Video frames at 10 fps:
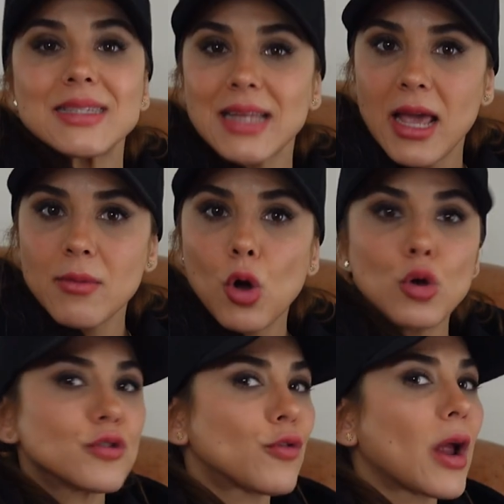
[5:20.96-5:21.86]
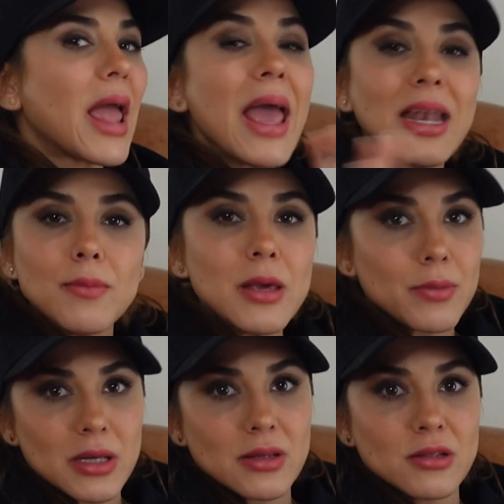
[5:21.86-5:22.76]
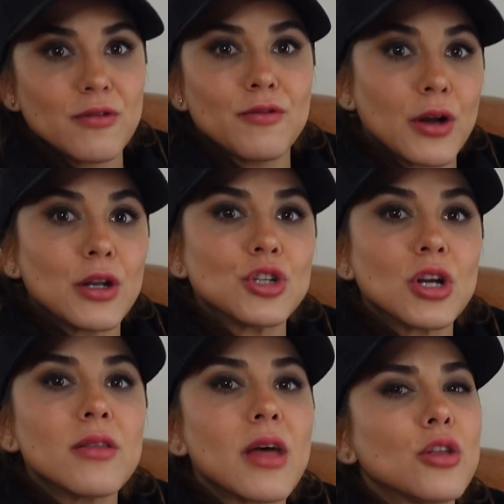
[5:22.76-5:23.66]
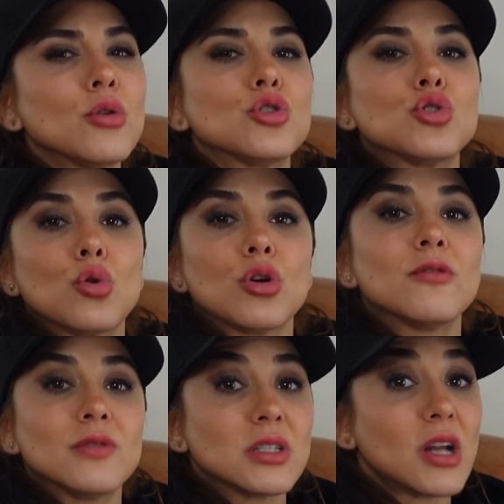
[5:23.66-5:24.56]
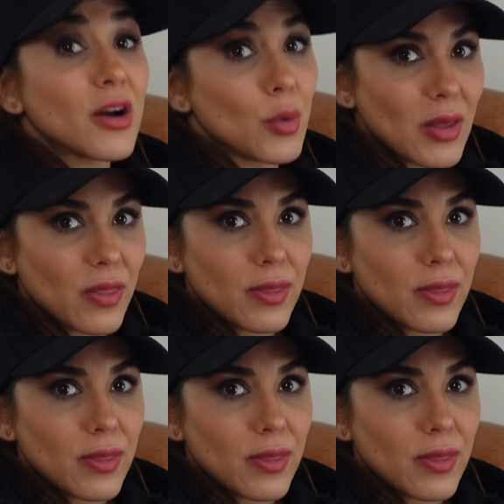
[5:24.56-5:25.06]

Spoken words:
same goes for any big pieces of furniture that you're sort of stuck with.